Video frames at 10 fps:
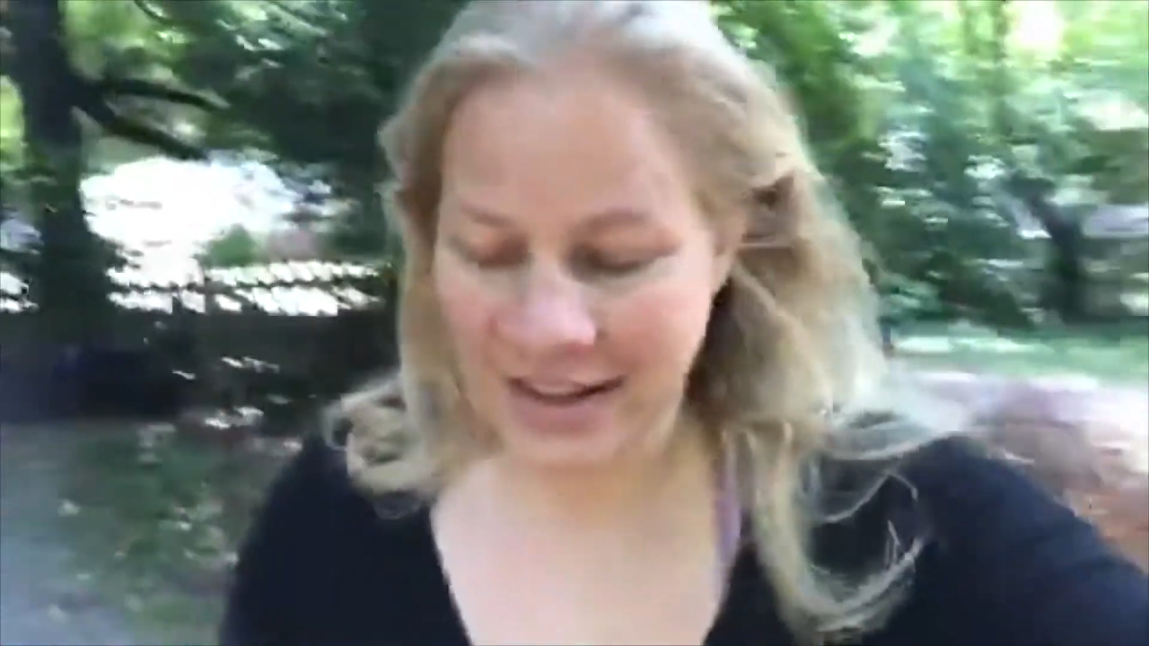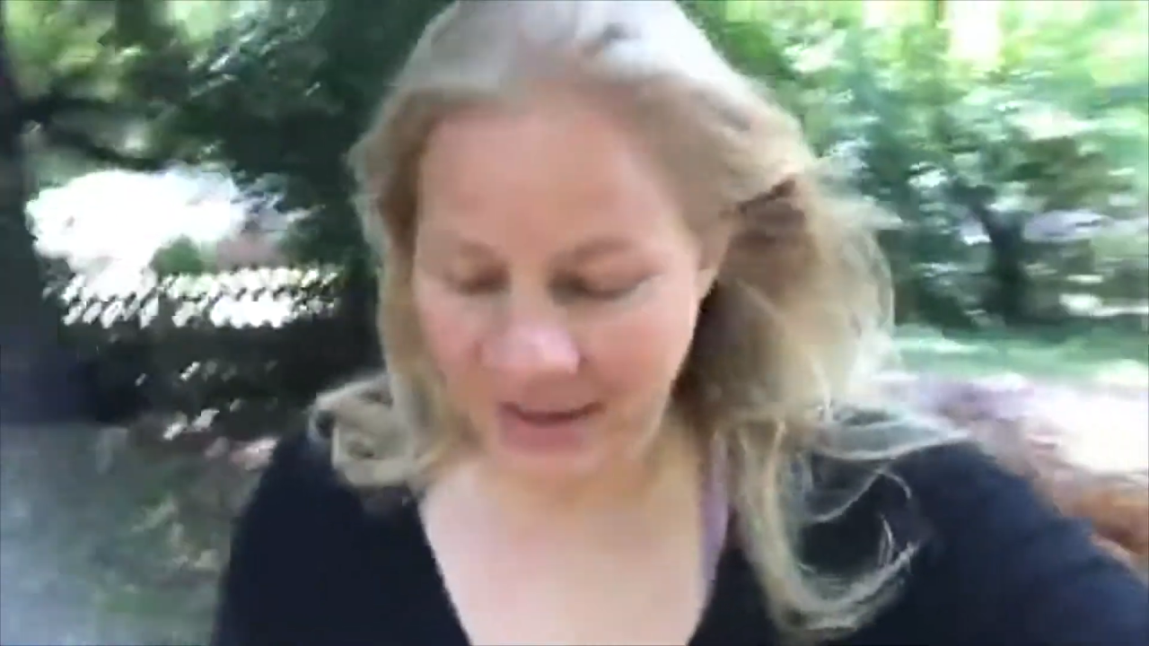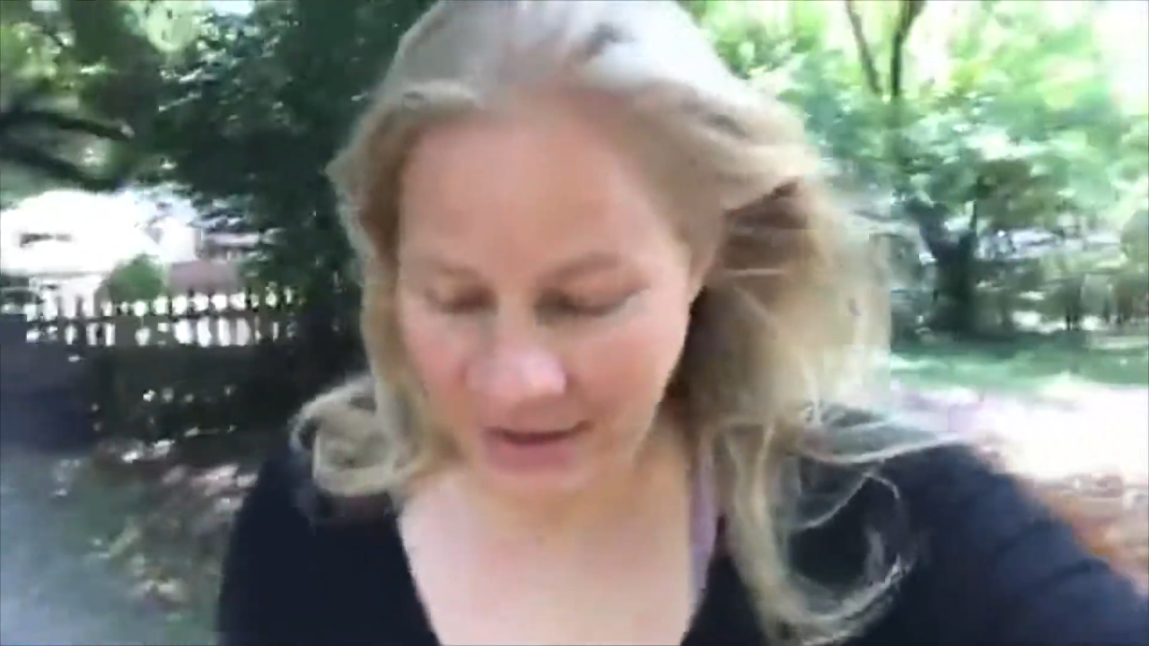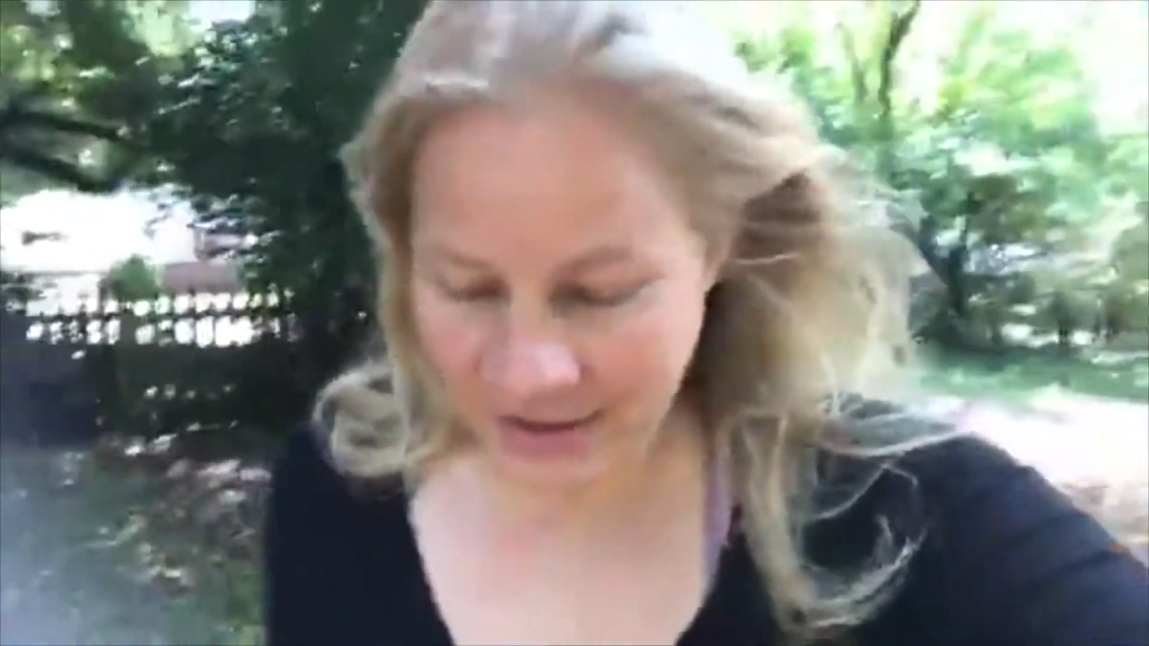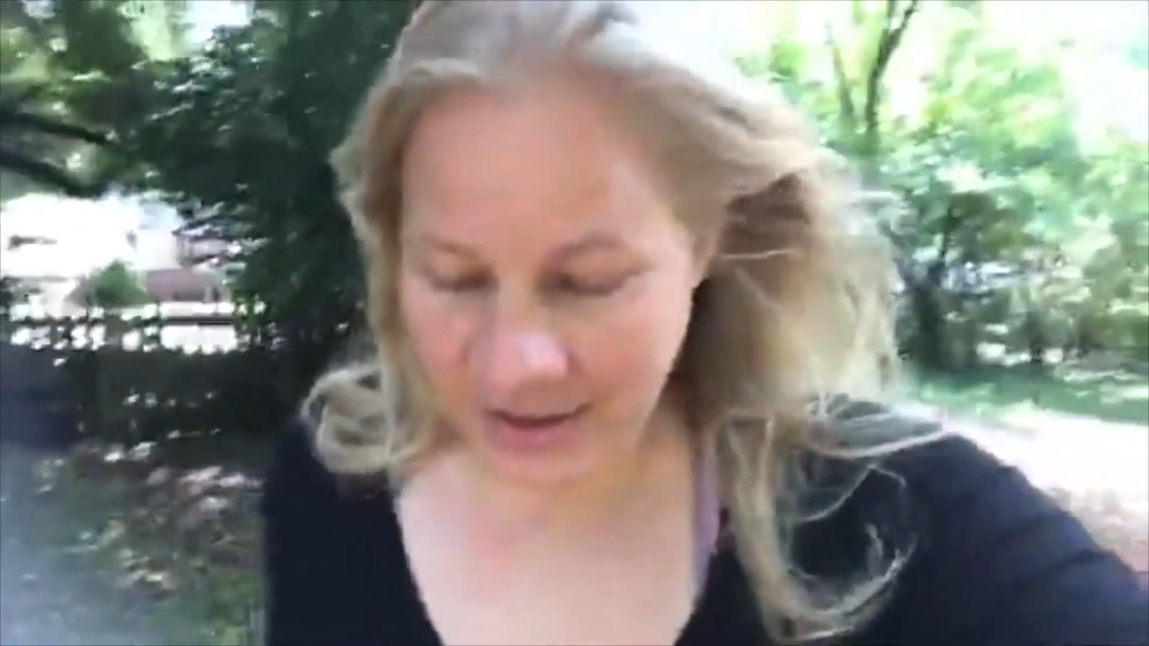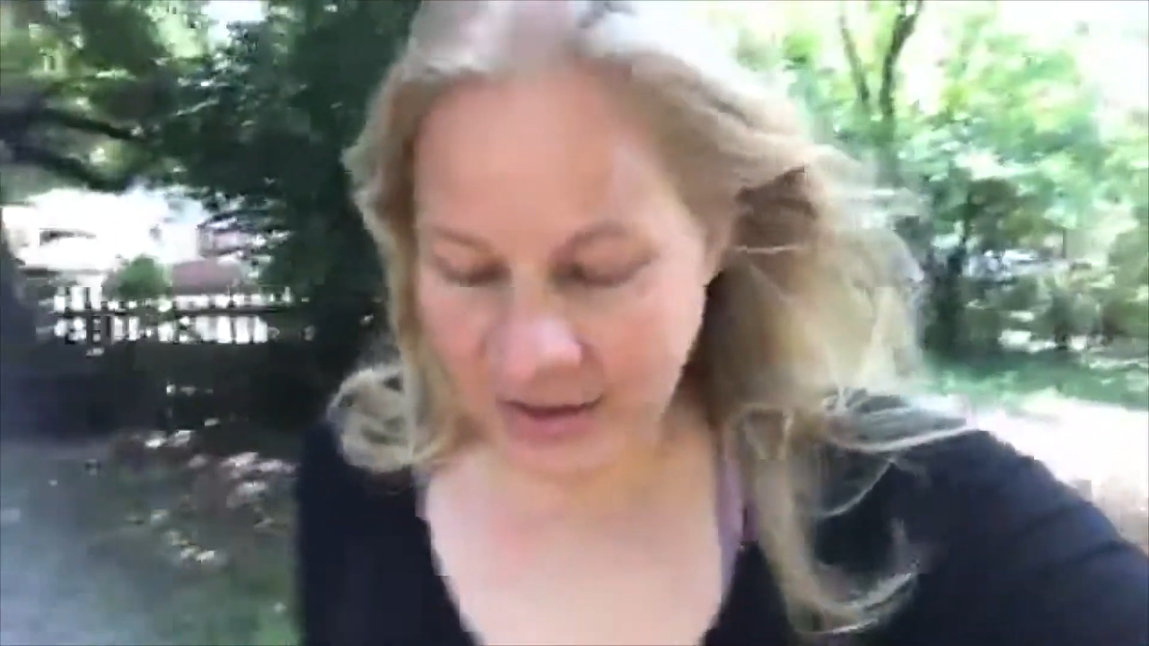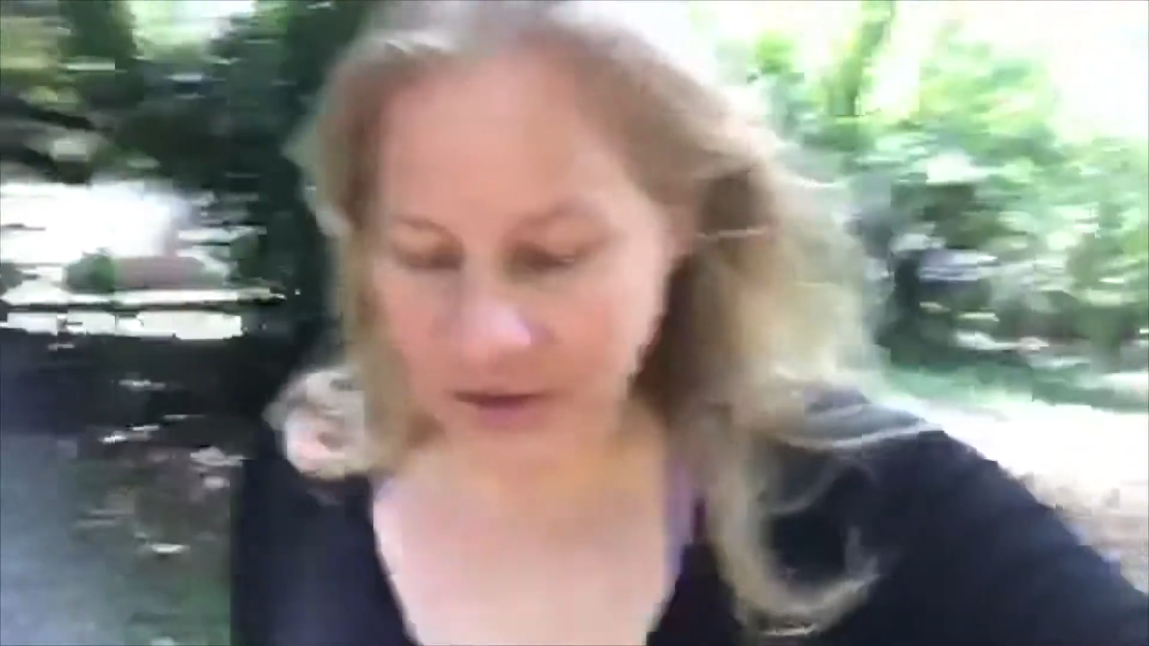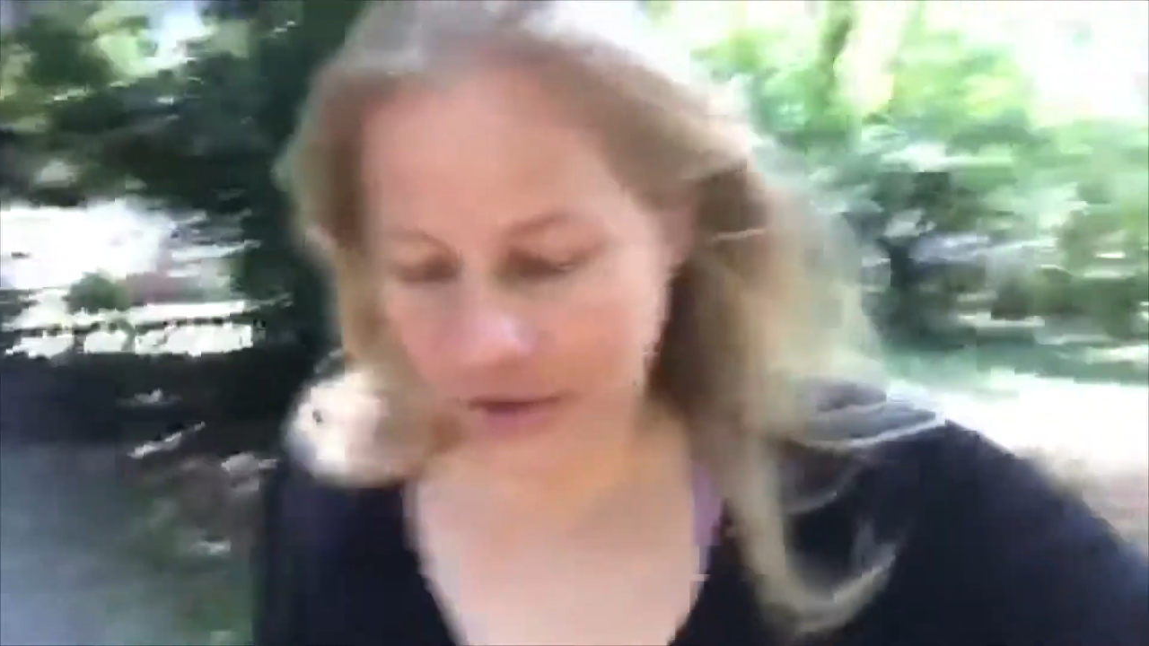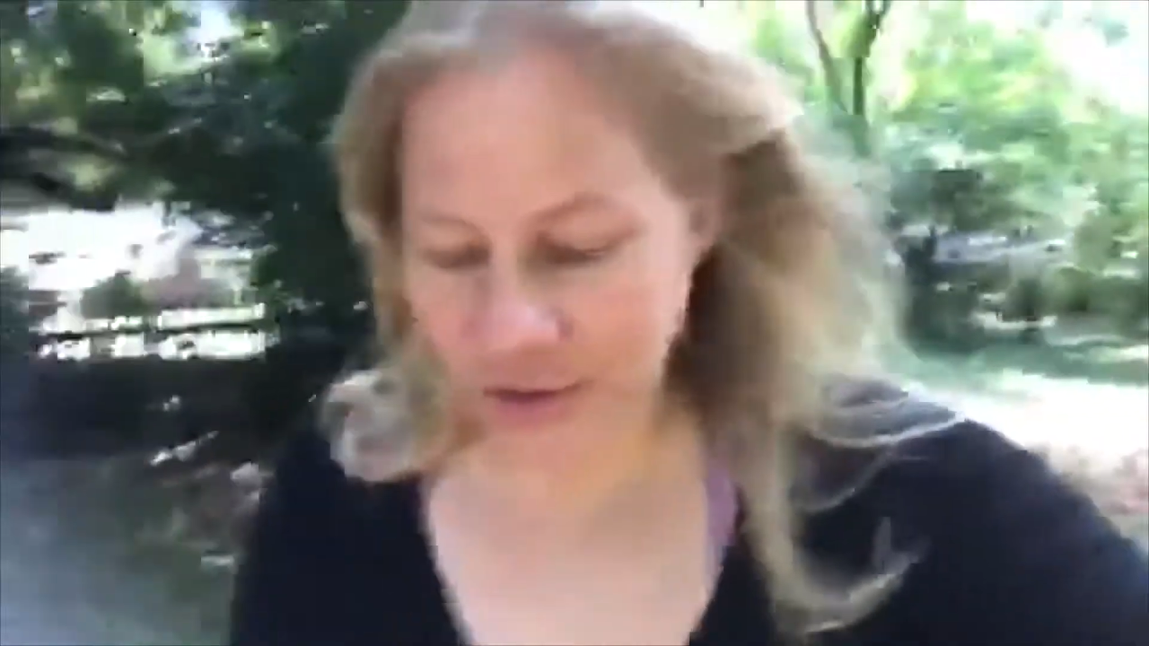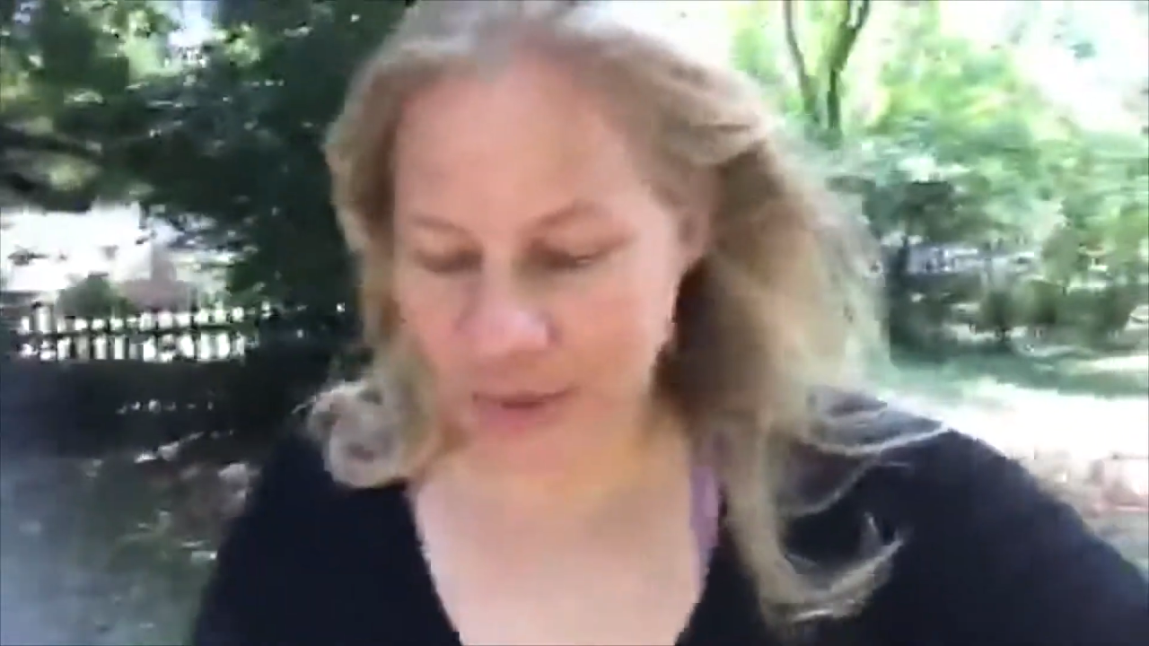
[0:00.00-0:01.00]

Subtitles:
So I'm going to show you my